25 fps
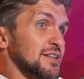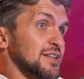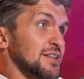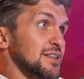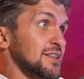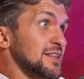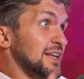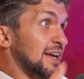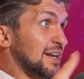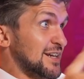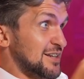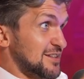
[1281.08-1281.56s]

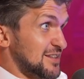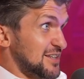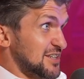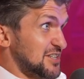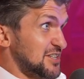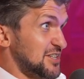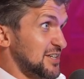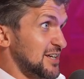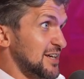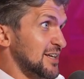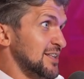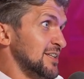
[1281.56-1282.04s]
At the end of
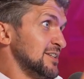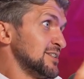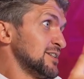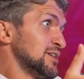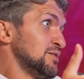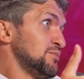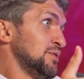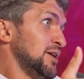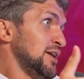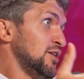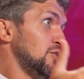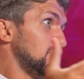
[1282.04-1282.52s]
this year, there's
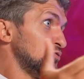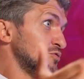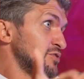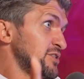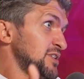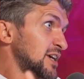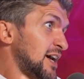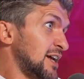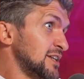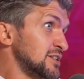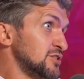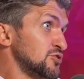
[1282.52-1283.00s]
going to be a lot of
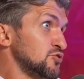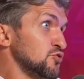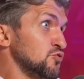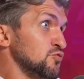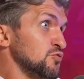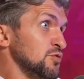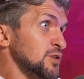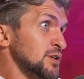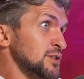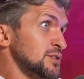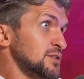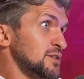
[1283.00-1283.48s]
sad
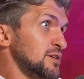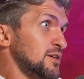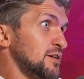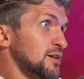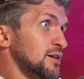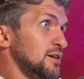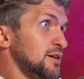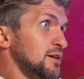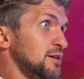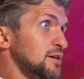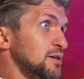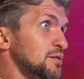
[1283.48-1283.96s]
stories.
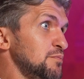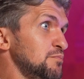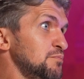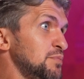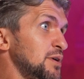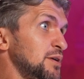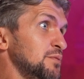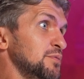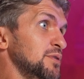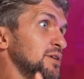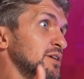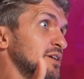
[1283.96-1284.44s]

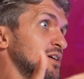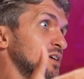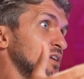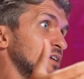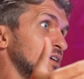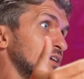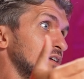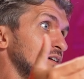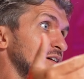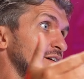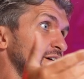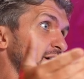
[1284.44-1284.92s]
People are going
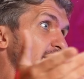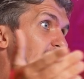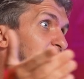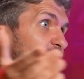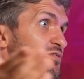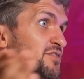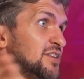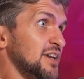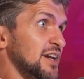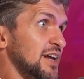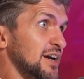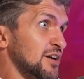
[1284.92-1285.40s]
to
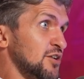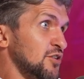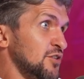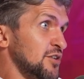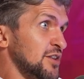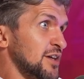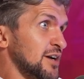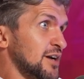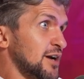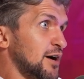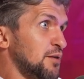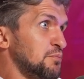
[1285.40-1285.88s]
have to let go
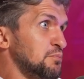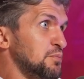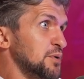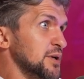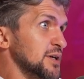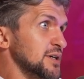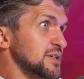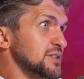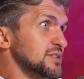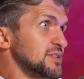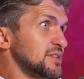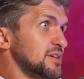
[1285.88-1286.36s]
of their
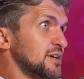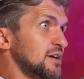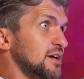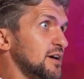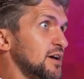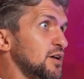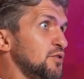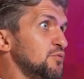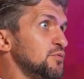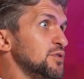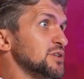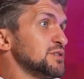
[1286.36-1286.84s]
companies,
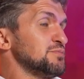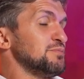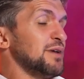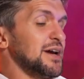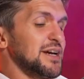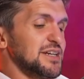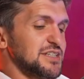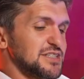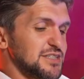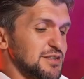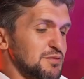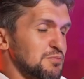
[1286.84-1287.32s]
which
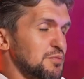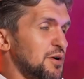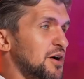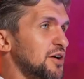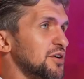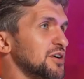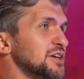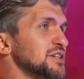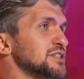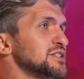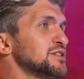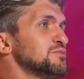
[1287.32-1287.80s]
makes the
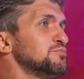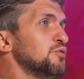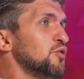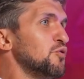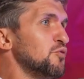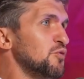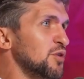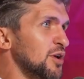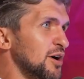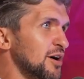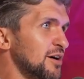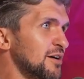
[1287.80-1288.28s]
market
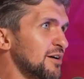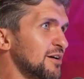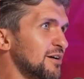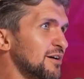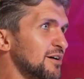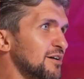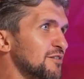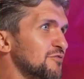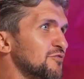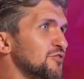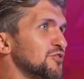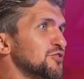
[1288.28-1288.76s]
smaller
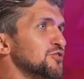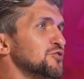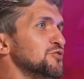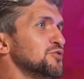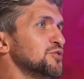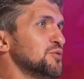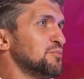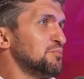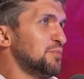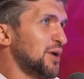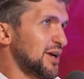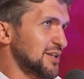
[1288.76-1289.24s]
for new
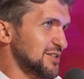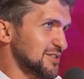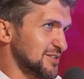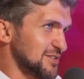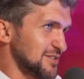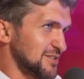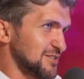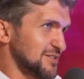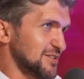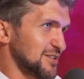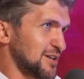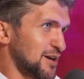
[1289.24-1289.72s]

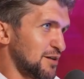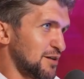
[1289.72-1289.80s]
competitors to